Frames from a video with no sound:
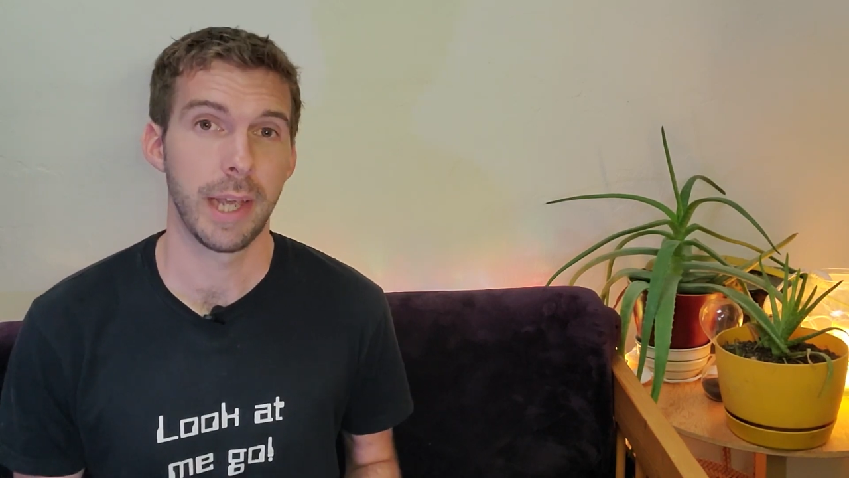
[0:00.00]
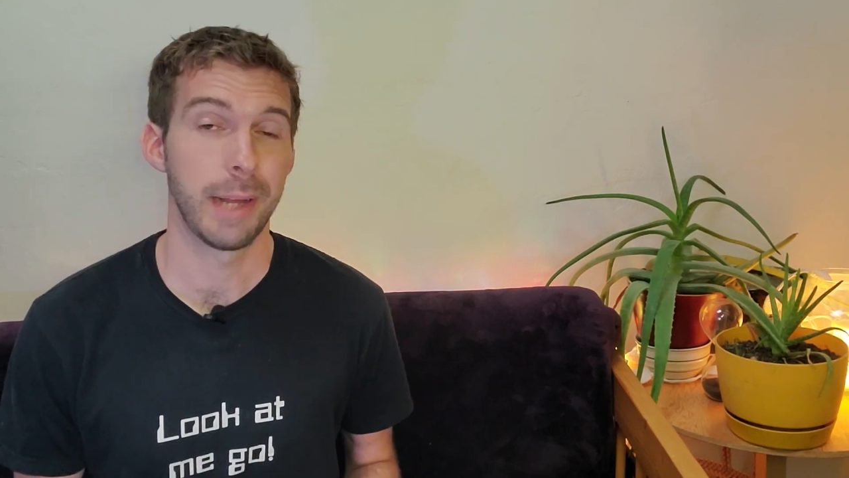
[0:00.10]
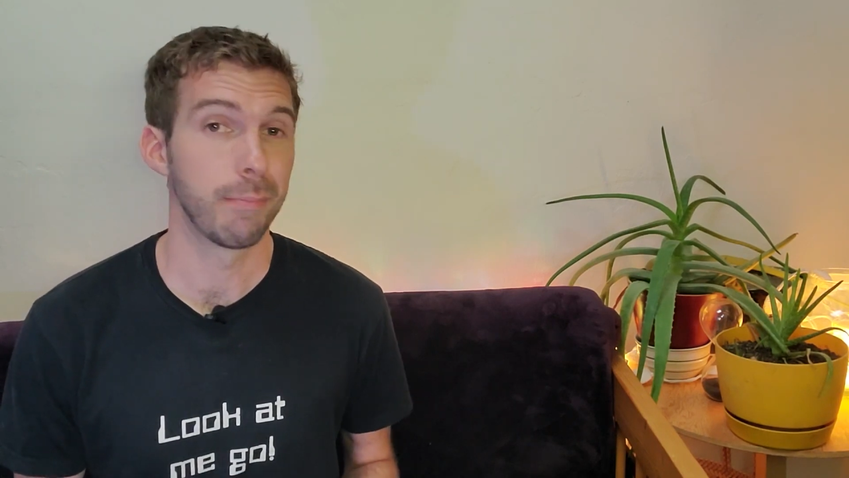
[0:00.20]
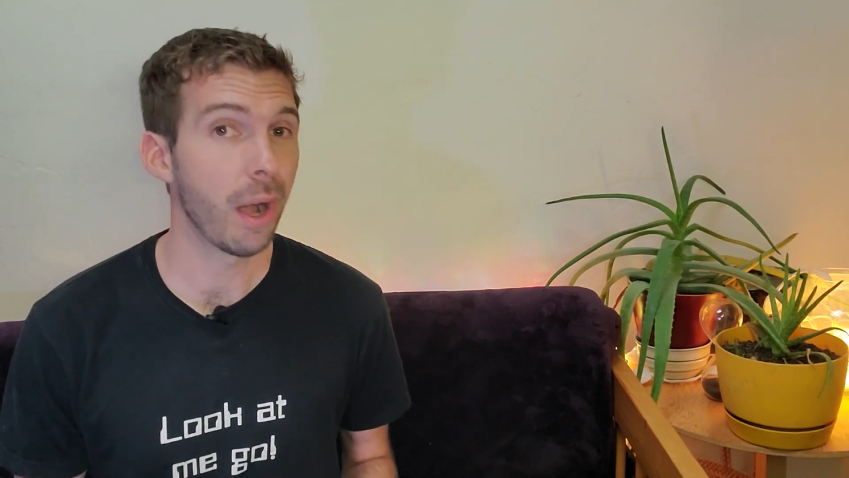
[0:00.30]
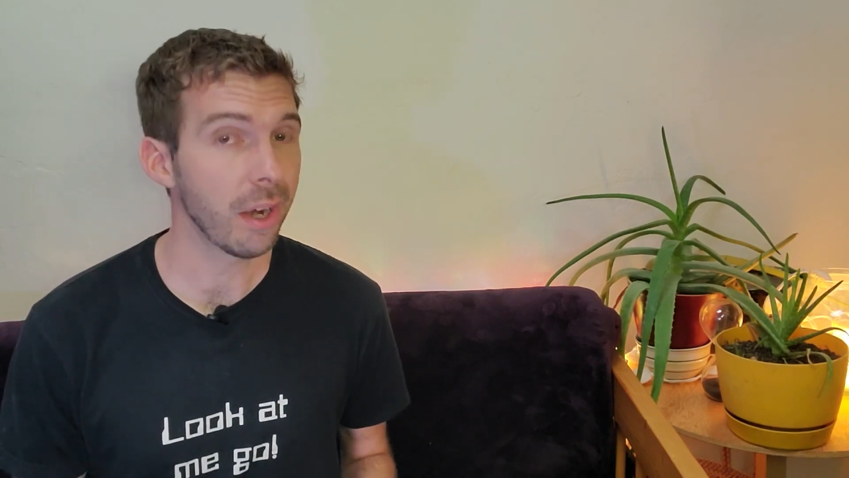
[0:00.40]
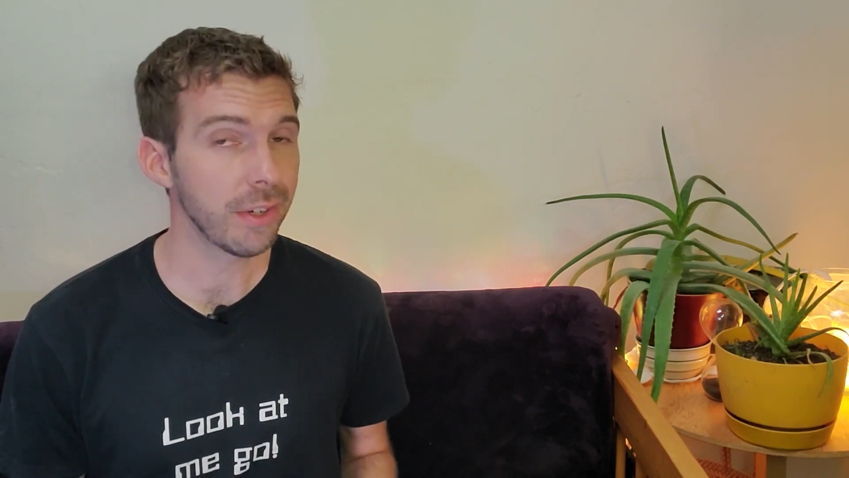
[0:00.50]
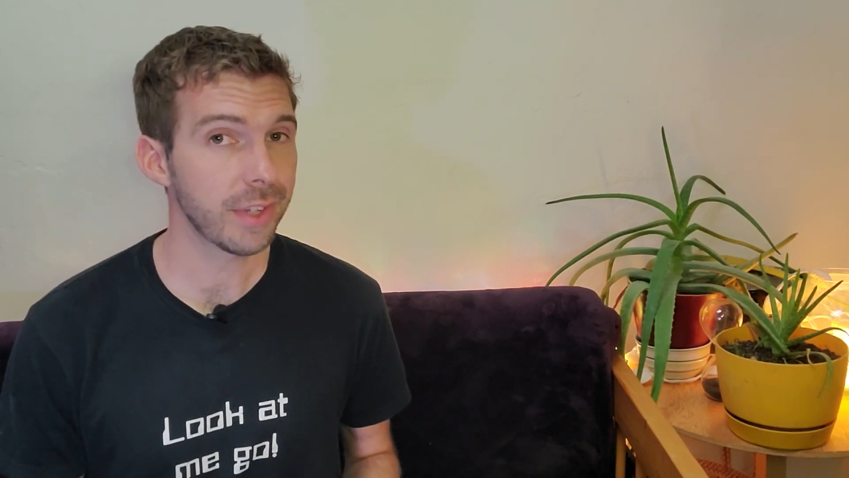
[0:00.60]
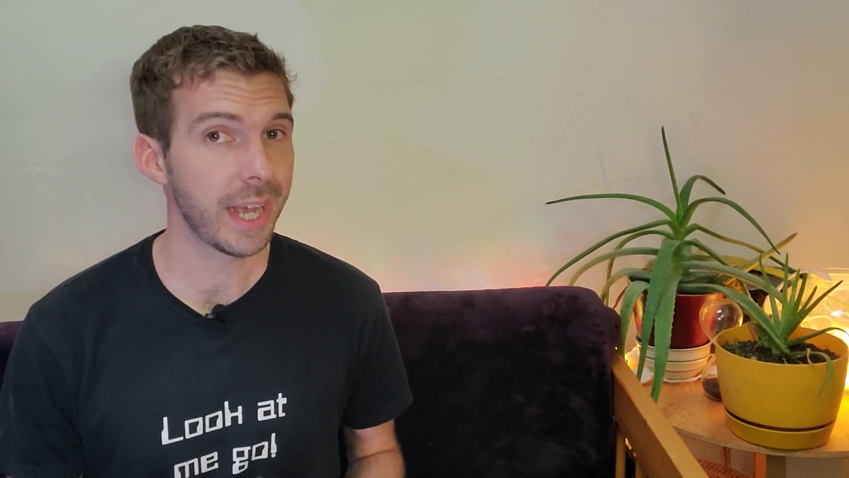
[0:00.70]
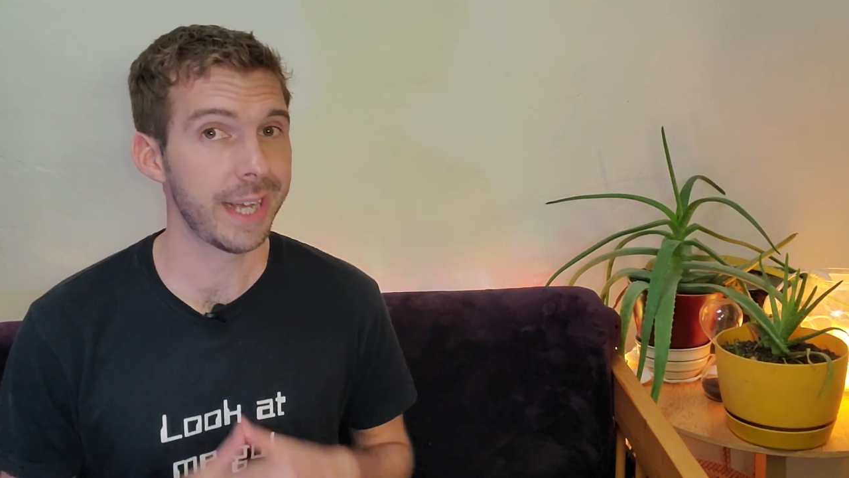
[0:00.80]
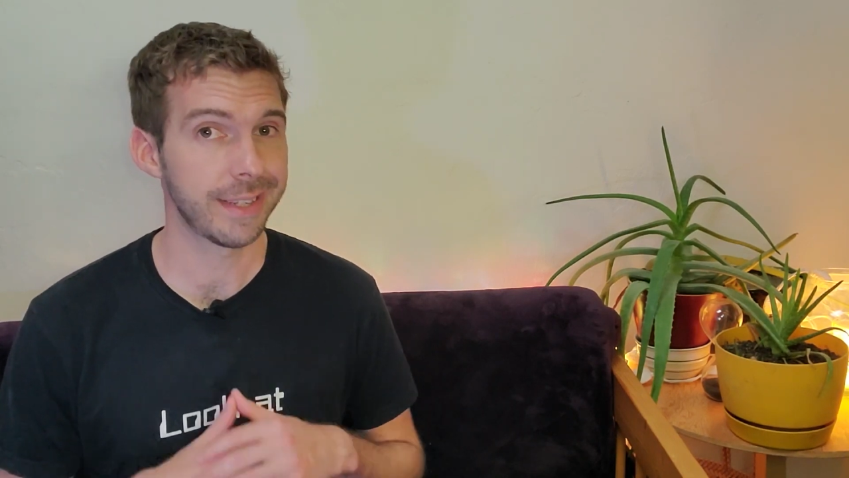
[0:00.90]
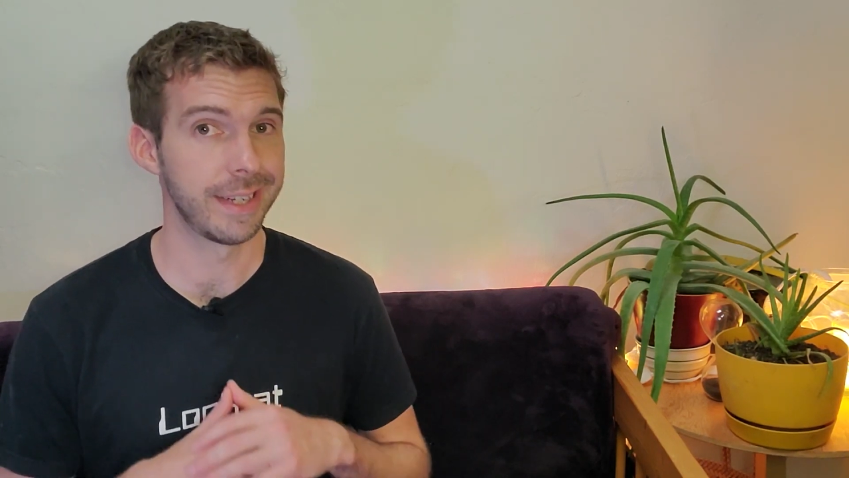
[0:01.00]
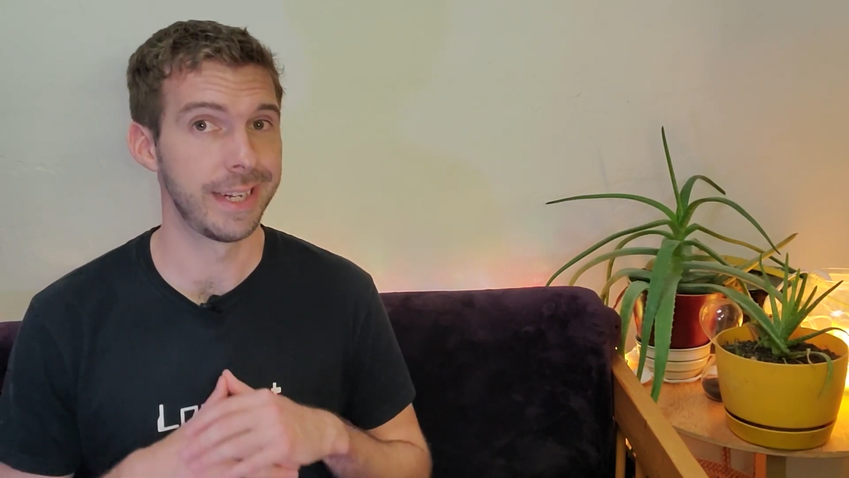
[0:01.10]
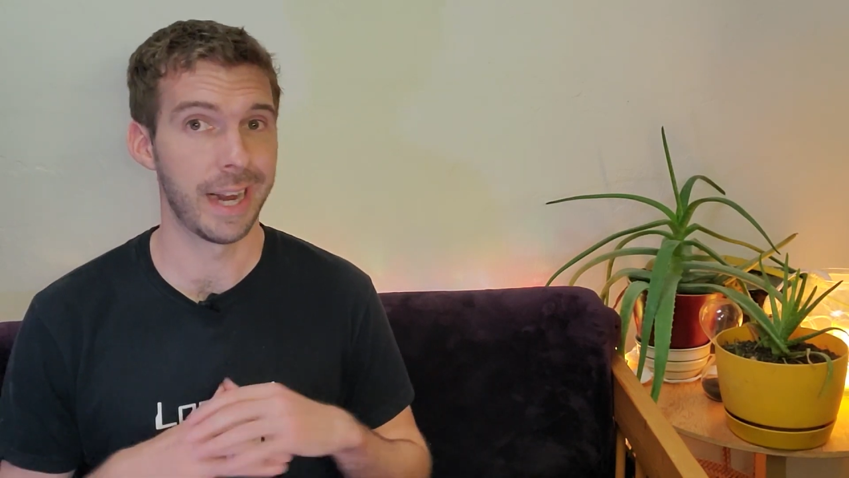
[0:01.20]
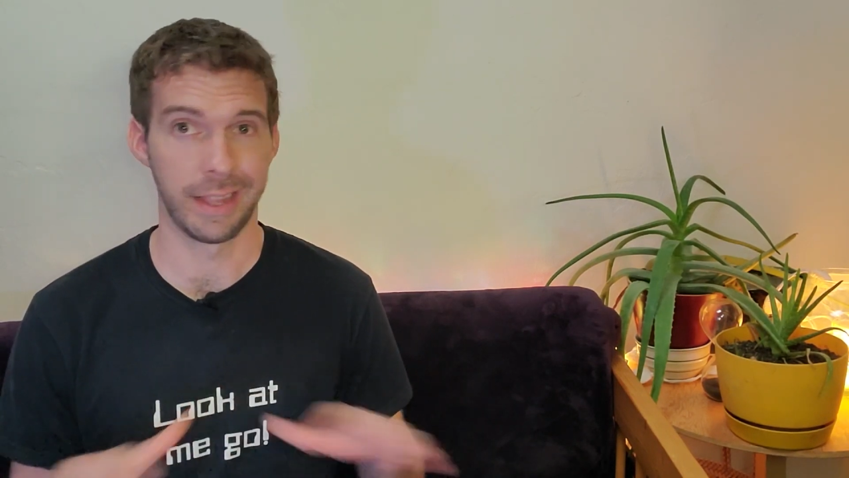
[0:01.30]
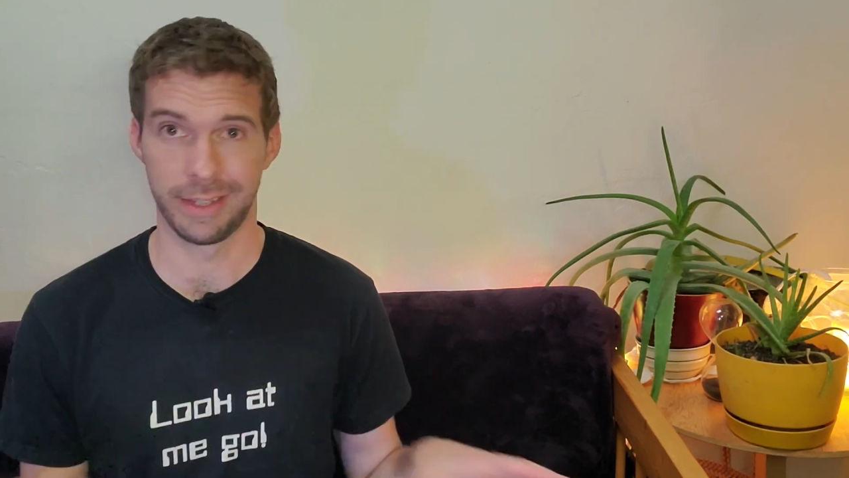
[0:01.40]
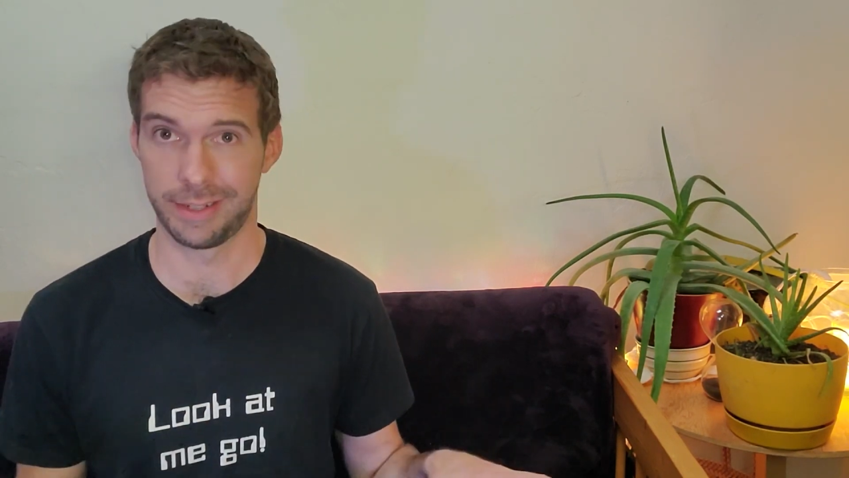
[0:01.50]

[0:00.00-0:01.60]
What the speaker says: And Mars has none of this